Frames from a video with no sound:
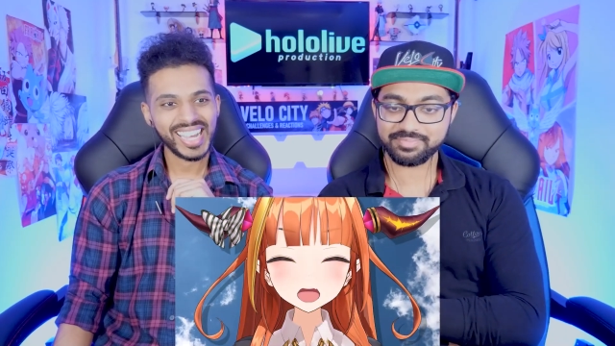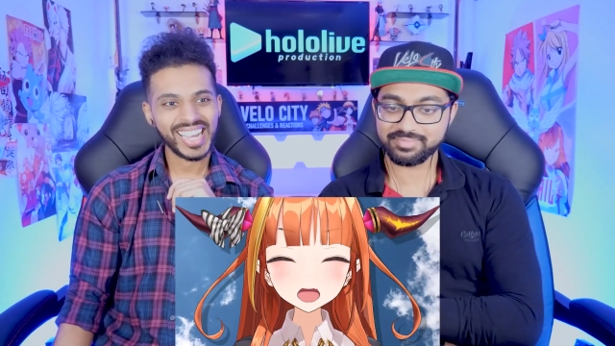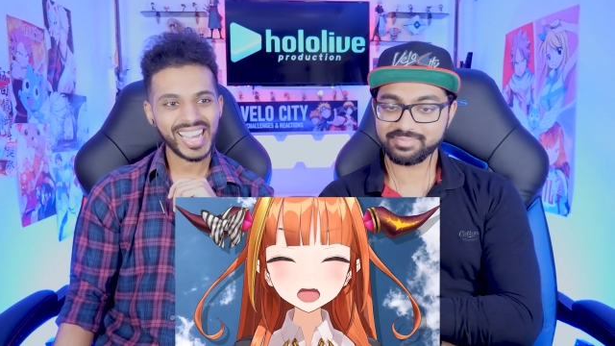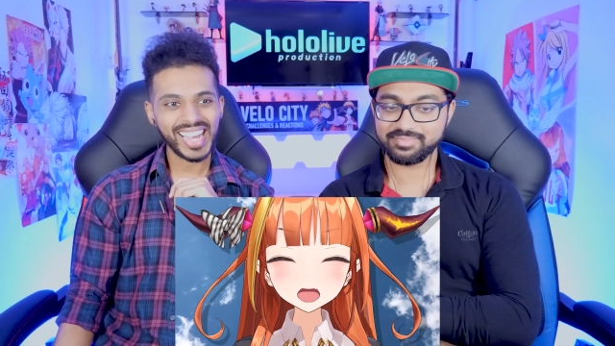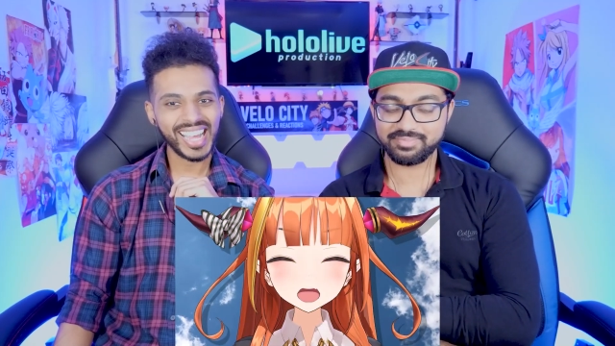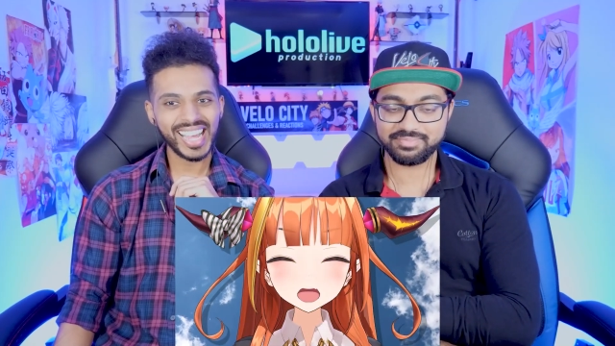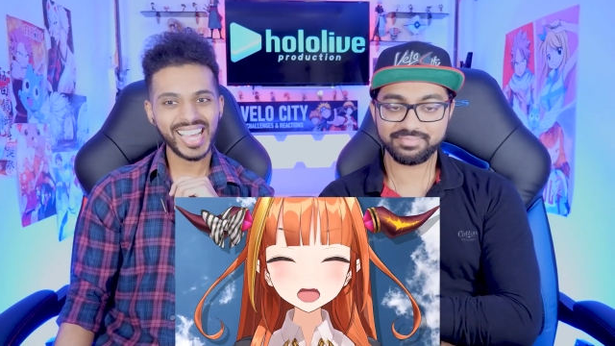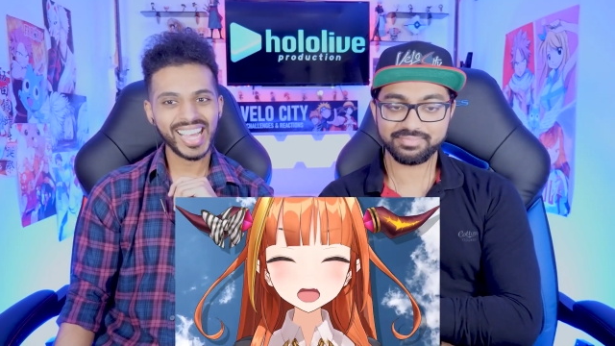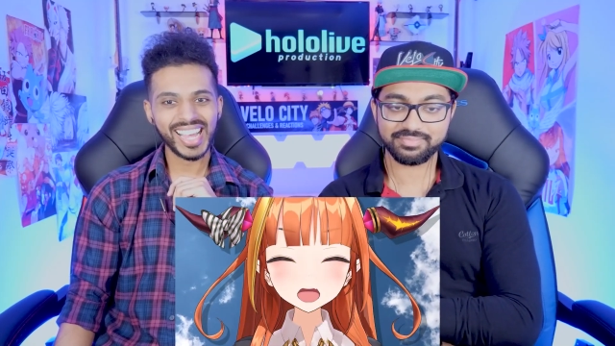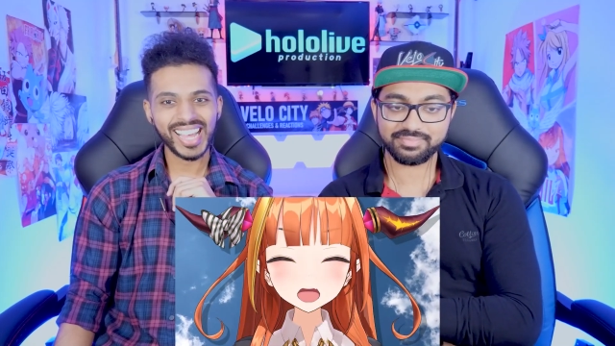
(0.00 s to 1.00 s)

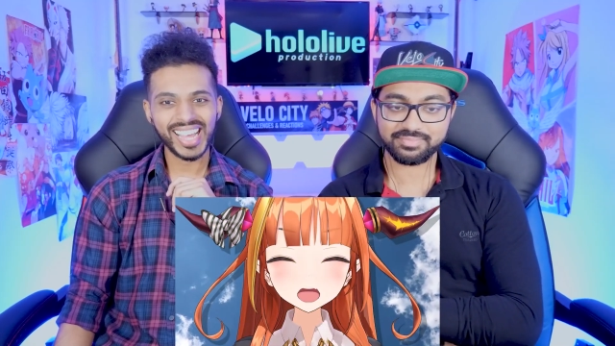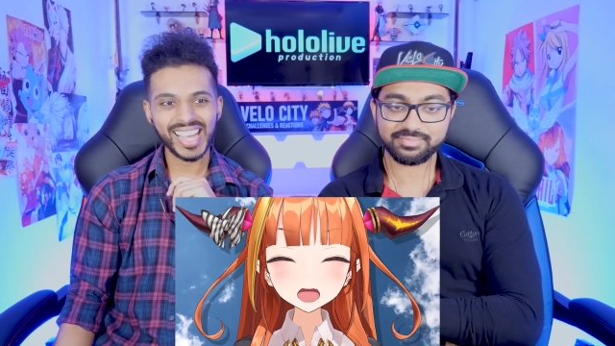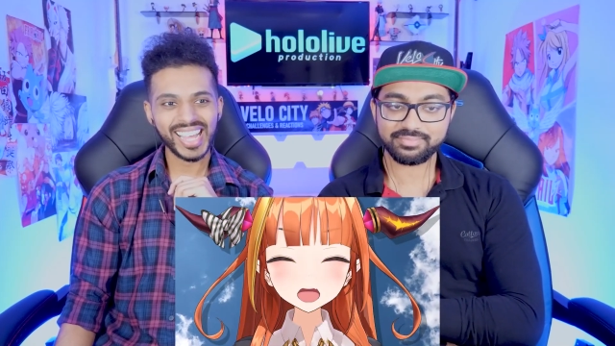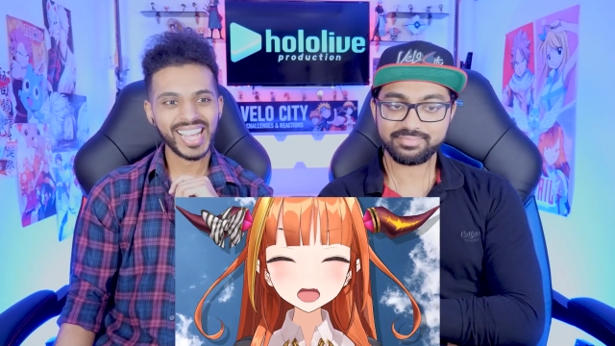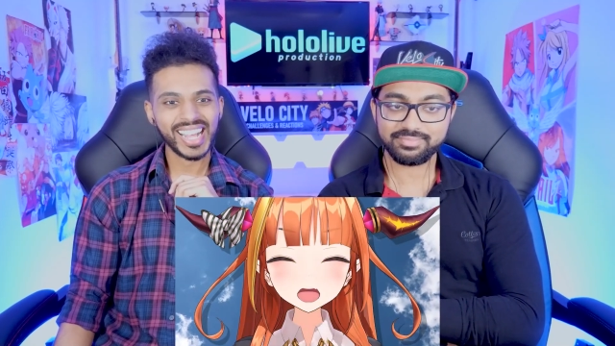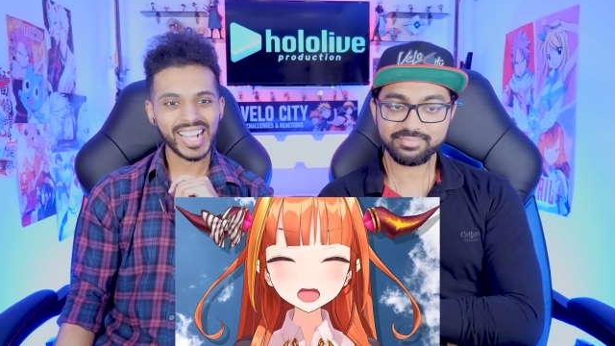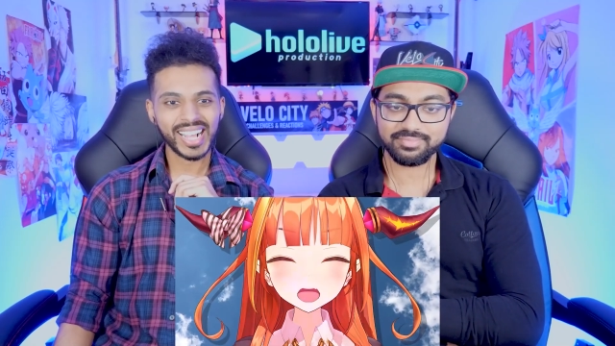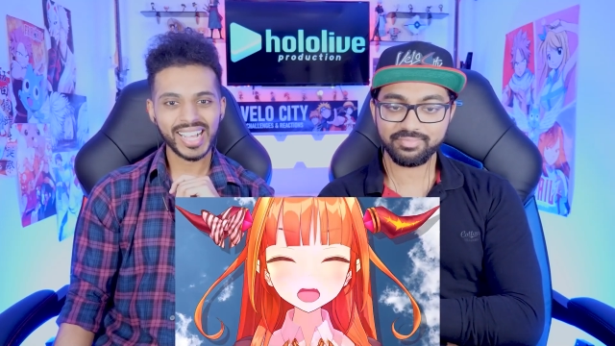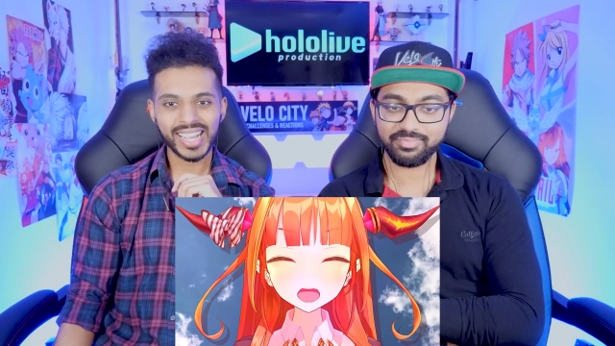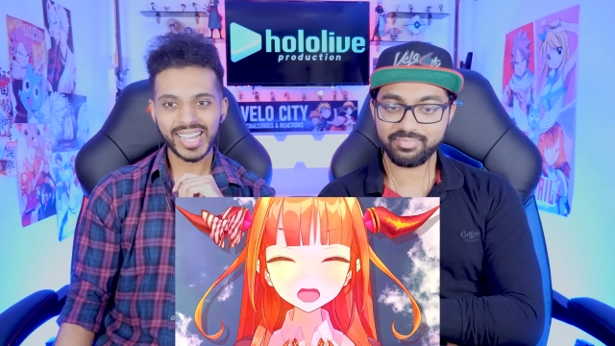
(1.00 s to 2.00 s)

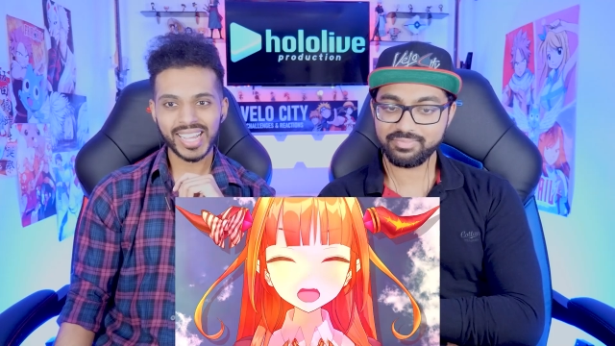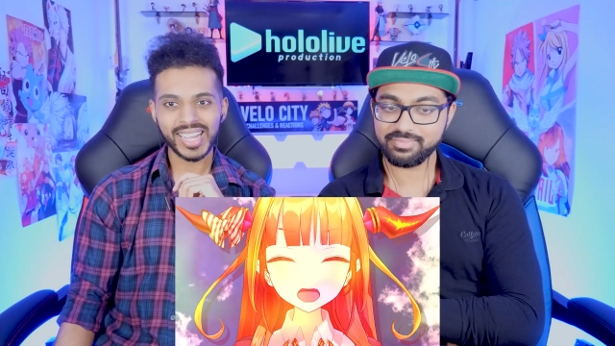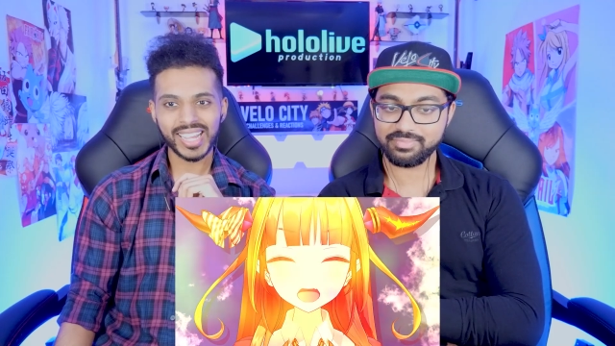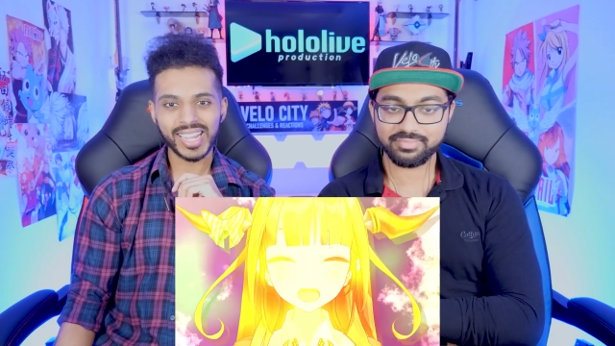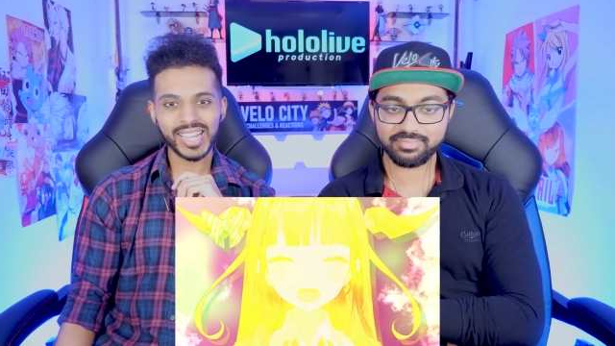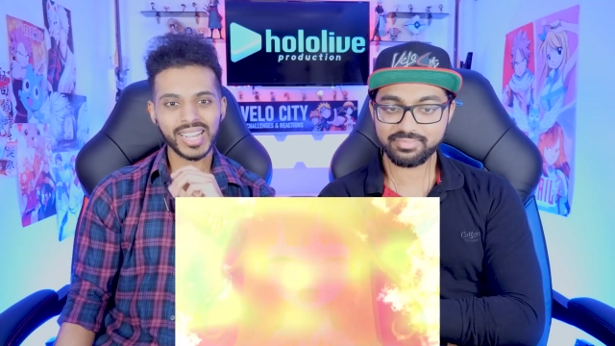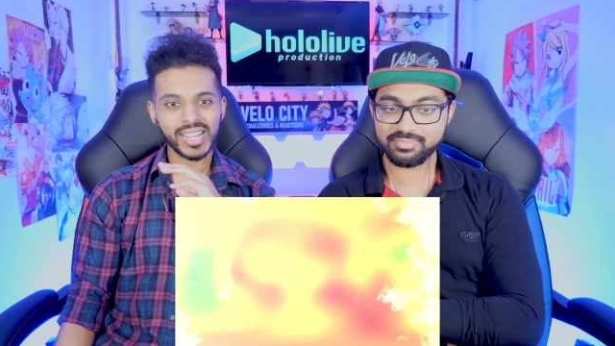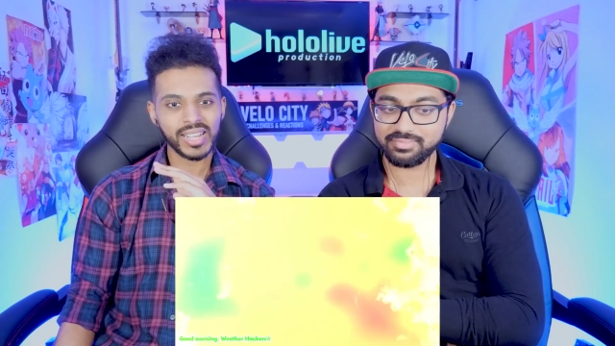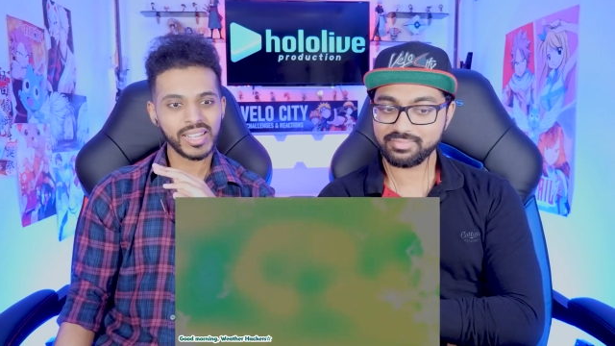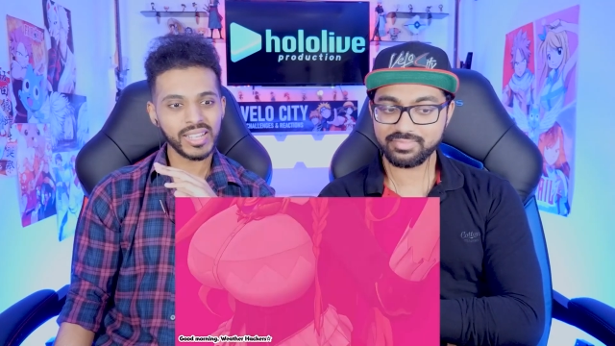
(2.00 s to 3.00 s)

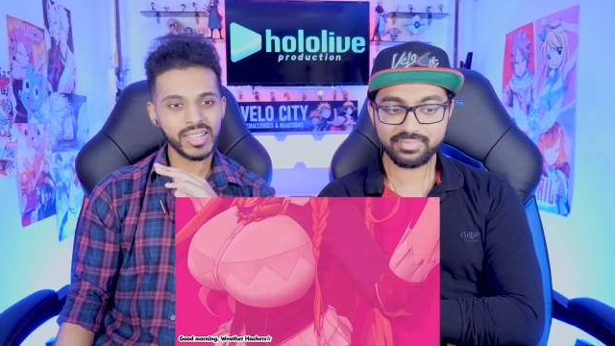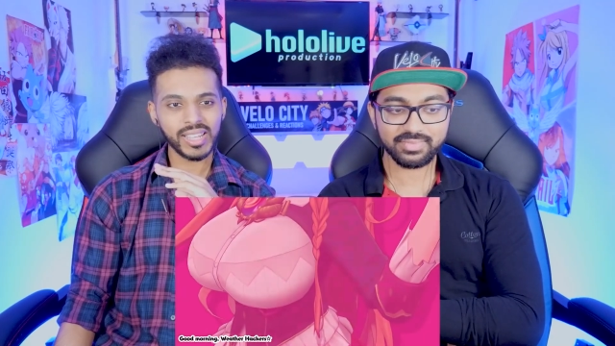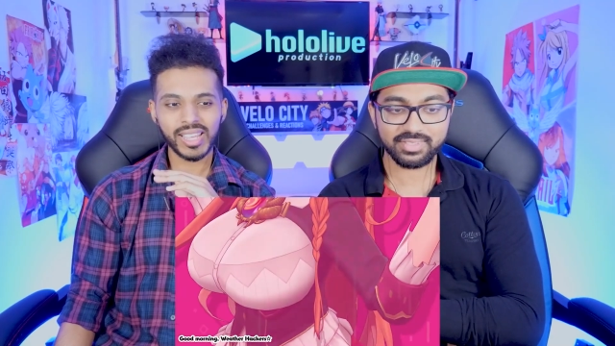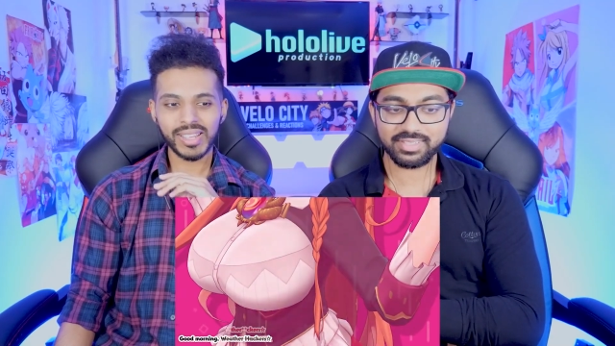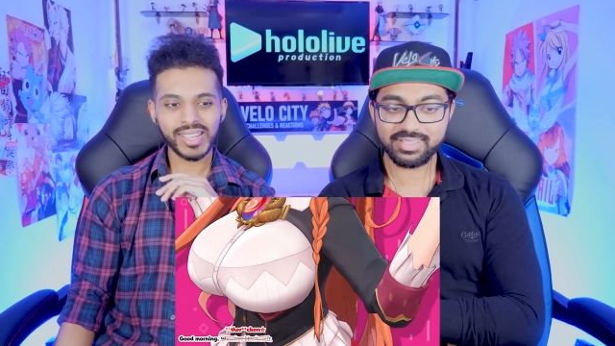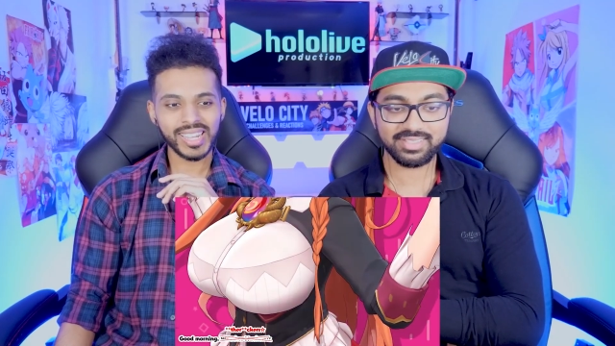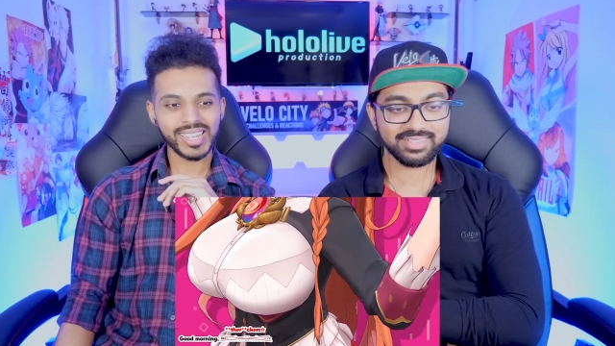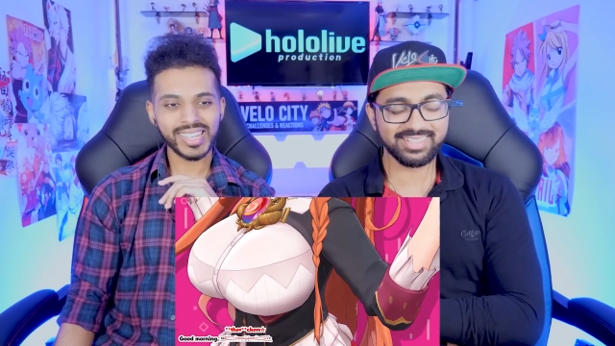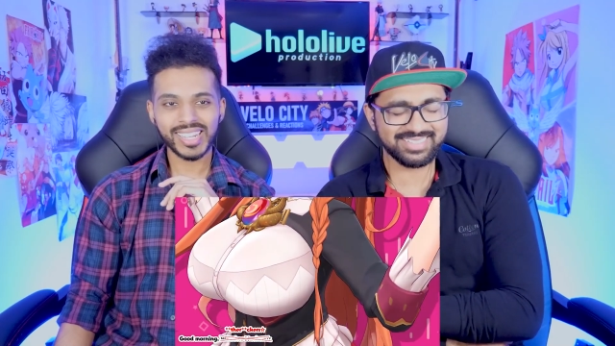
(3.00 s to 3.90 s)
(no one is talking)